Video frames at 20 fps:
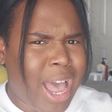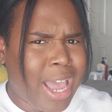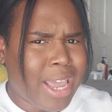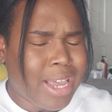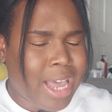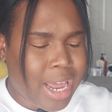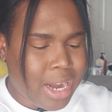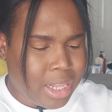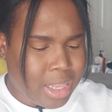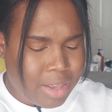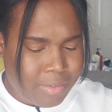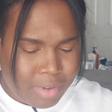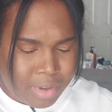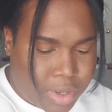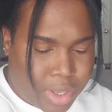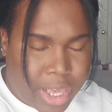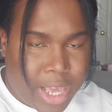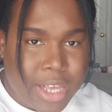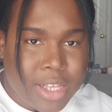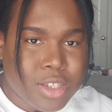I kind of love
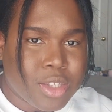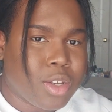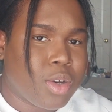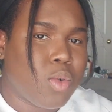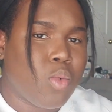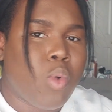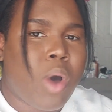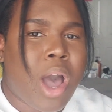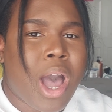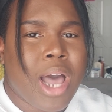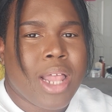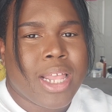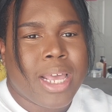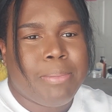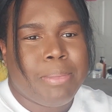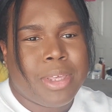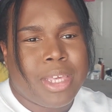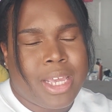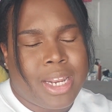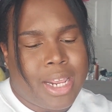it. Okay, so while
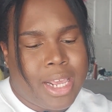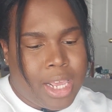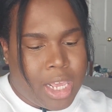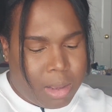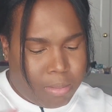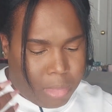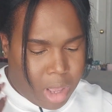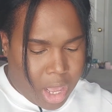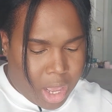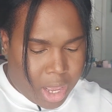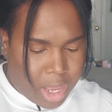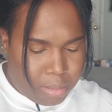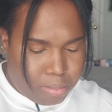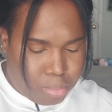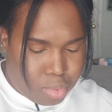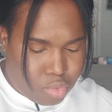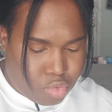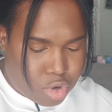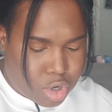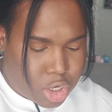I'm getting my
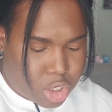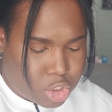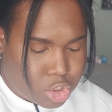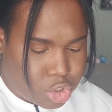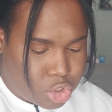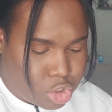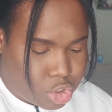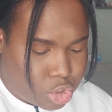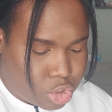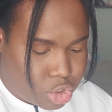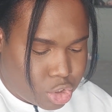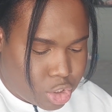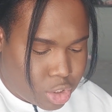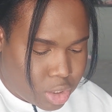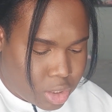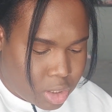brush,